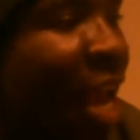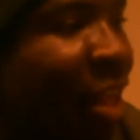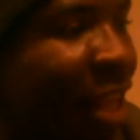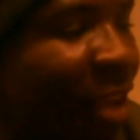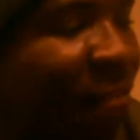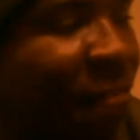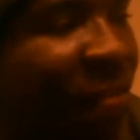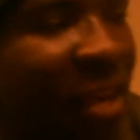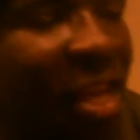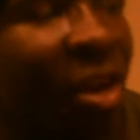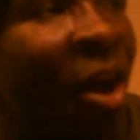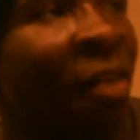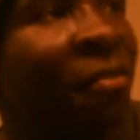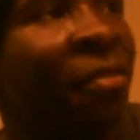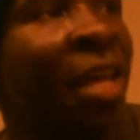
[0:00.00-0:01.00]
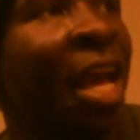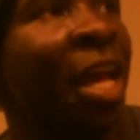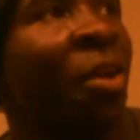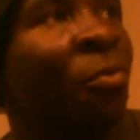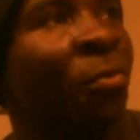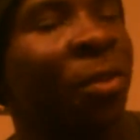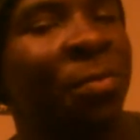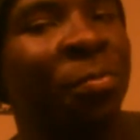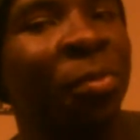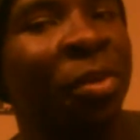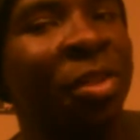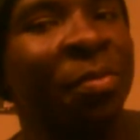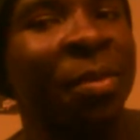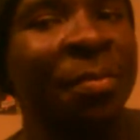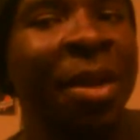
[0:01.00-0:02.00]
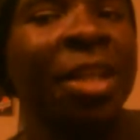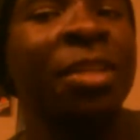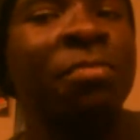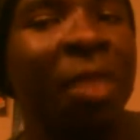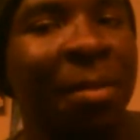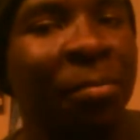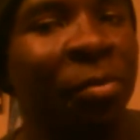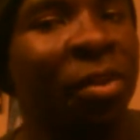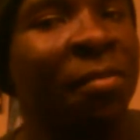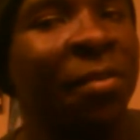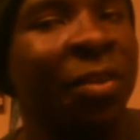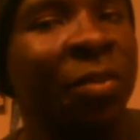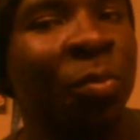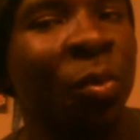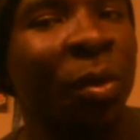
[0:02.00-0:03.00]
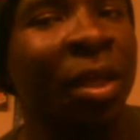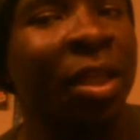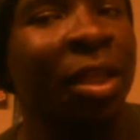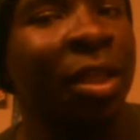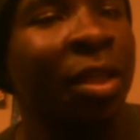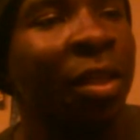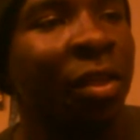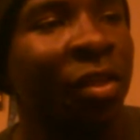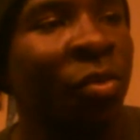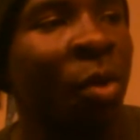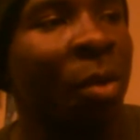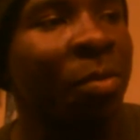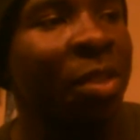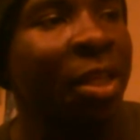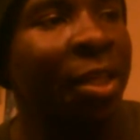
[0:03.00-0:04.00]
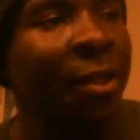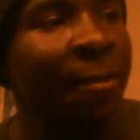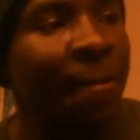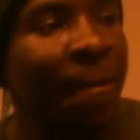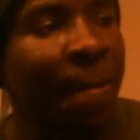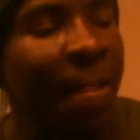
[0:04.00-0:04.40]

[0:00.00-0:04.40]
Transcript: and they feed off of that, which brings me back to my previous point. You know what I'm saying?